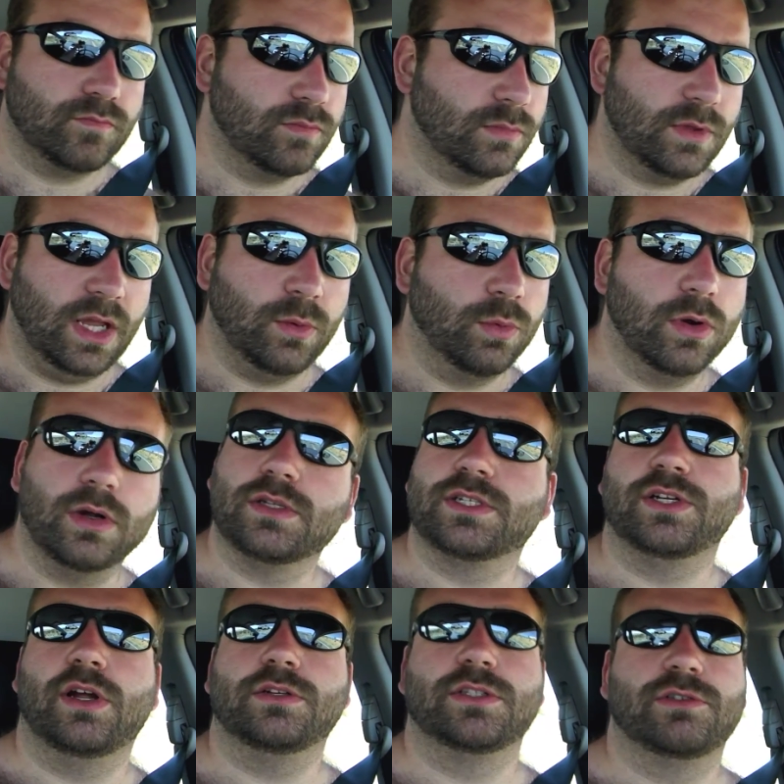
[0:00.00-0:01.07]
Like words
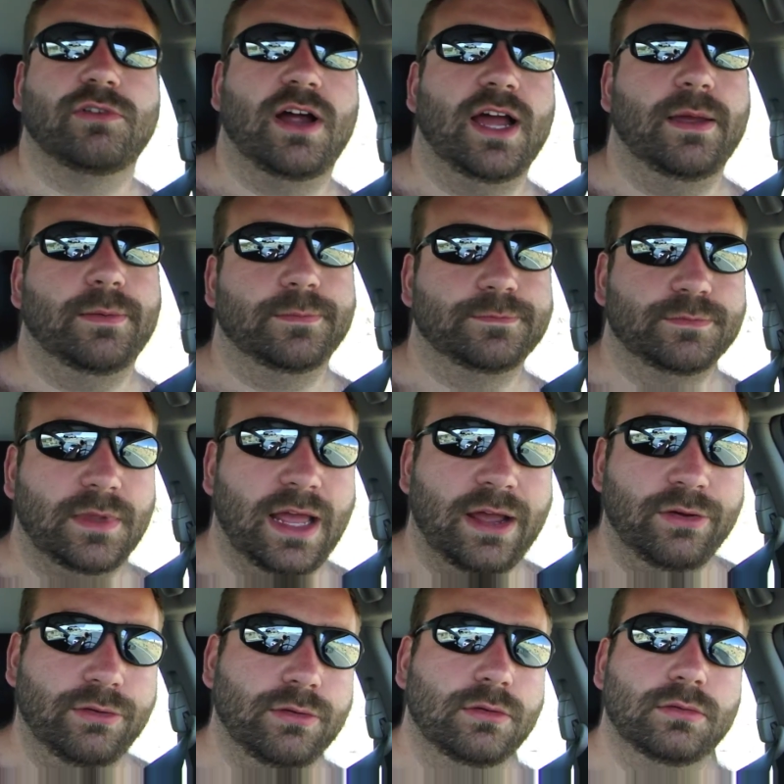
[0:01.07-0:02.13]
cannot describe
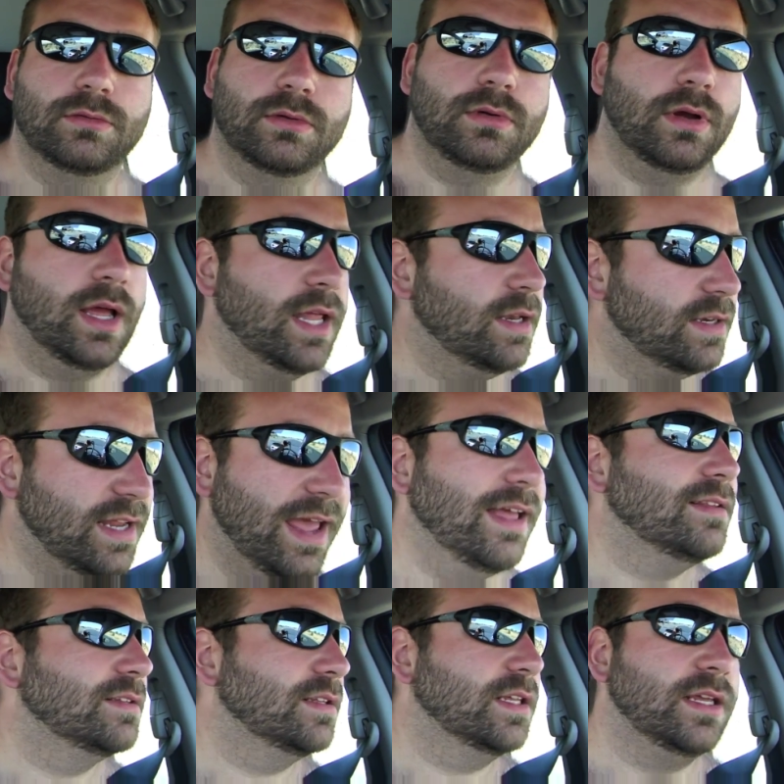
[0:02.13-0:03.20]
how
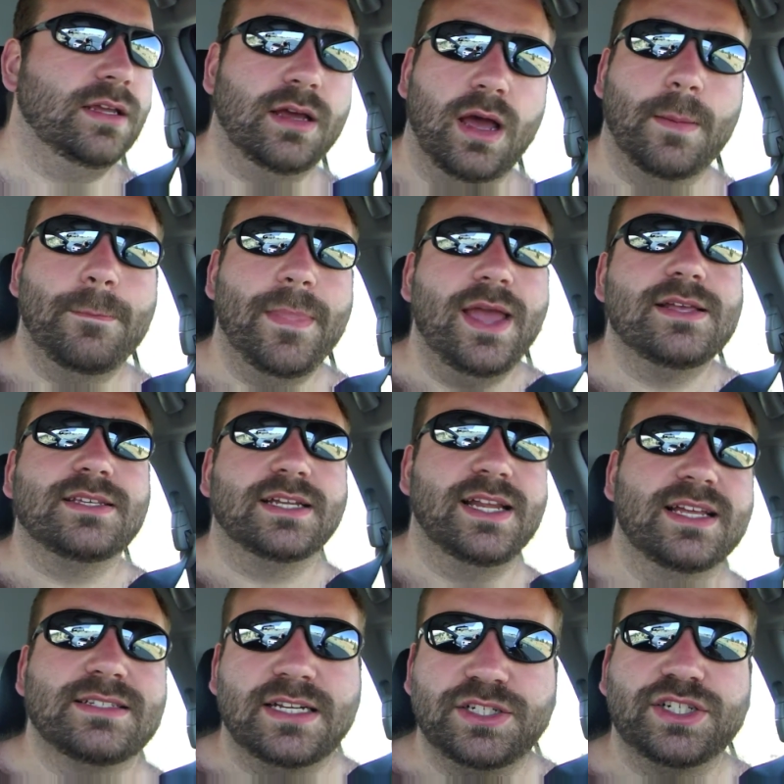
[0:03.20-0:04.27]
intensely amazing it
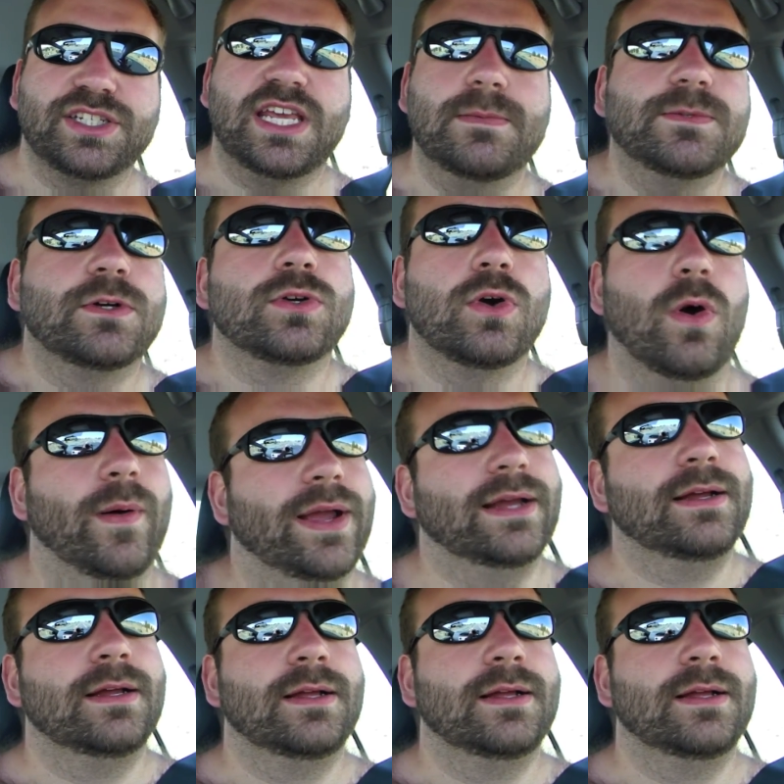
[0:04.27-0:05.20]
is, and it just keeps on going.